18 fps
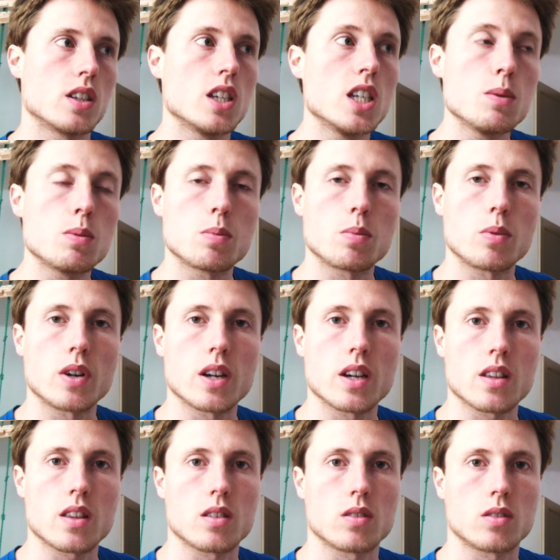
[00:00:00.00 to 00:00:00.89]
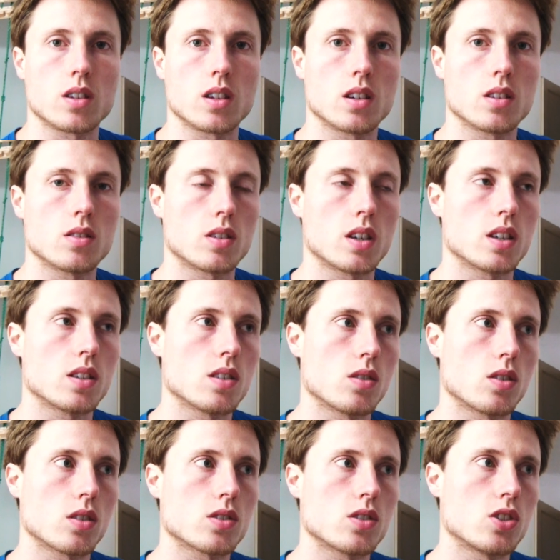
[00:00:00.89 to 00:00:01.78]
deep breath, okay, to
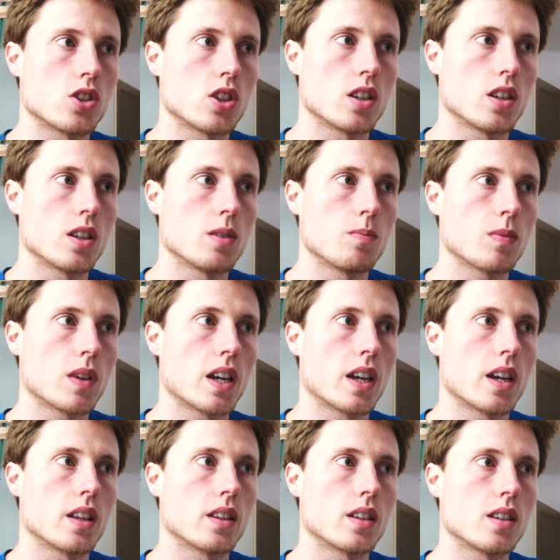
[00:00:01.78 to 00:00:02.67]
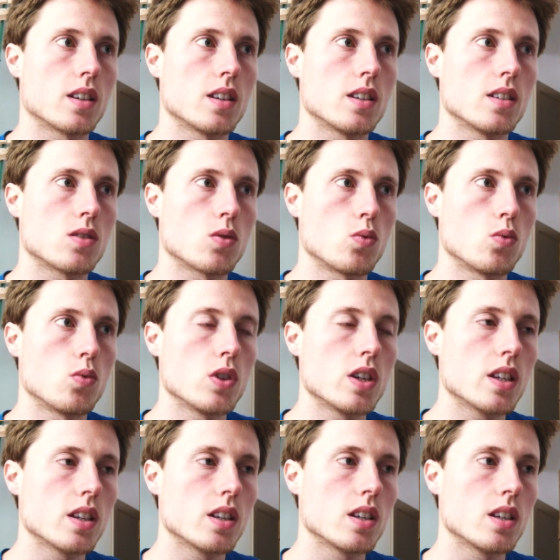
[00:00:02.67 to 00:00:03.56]
get the oxygen in. And he is
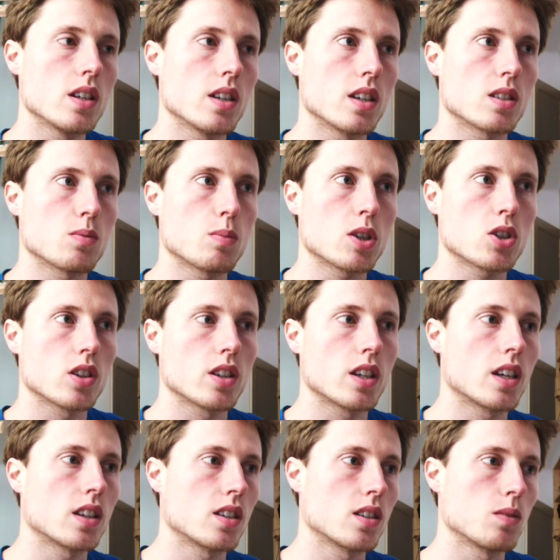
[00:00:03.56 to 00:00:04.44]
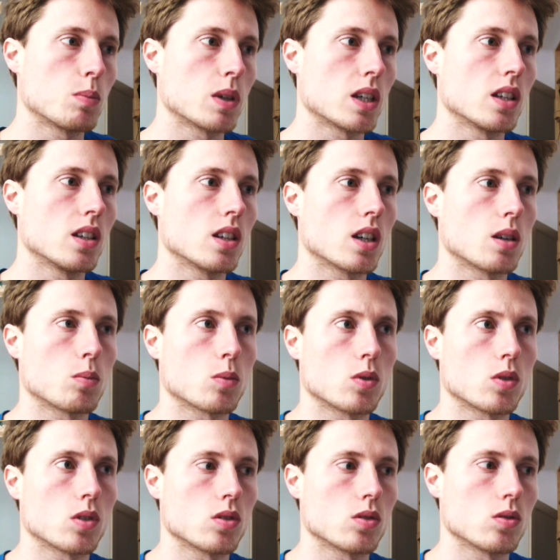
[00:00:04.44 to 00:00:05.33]
really, especially at the beginning,
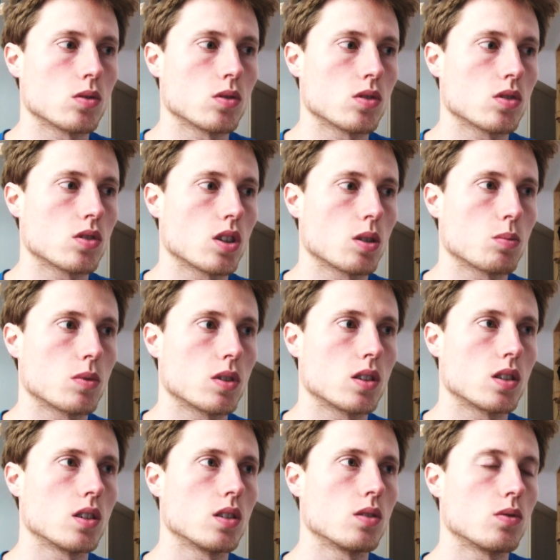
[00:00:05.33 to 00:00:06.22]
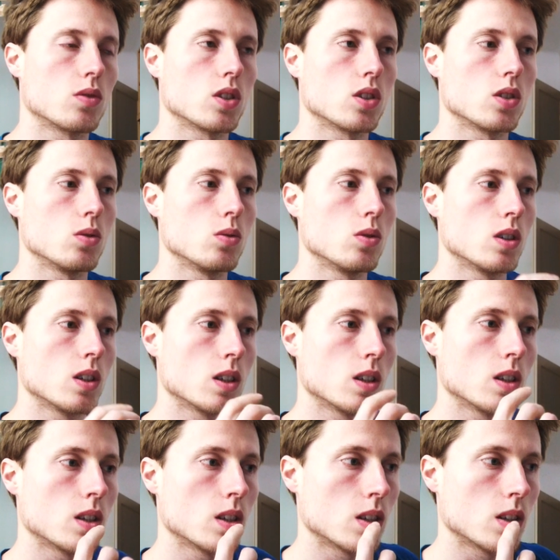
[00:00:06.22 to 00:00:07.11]
I'm going to stop that here for you,
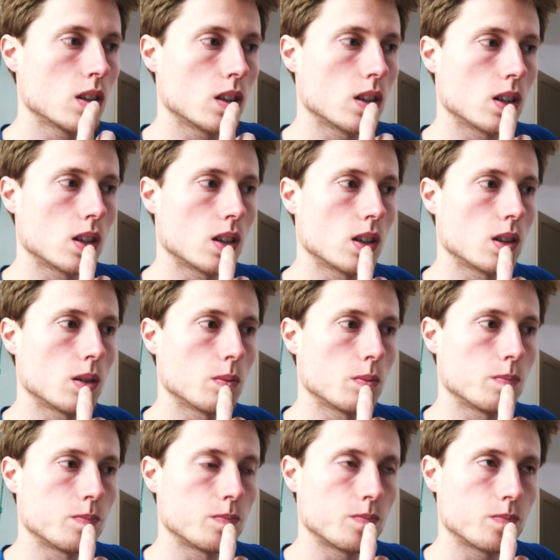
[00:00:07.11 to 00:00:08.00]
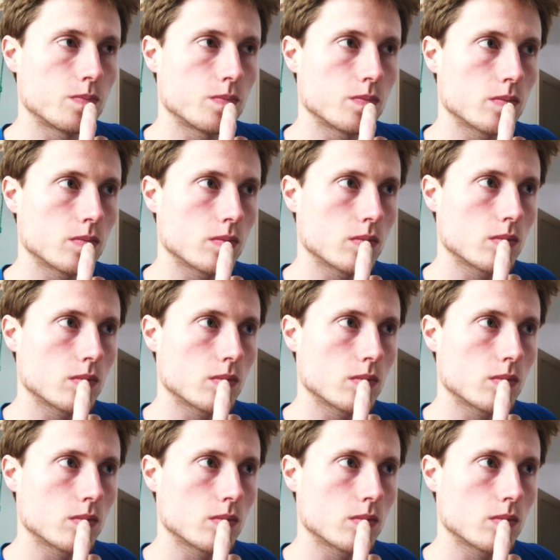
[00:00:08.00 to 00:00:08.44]
um,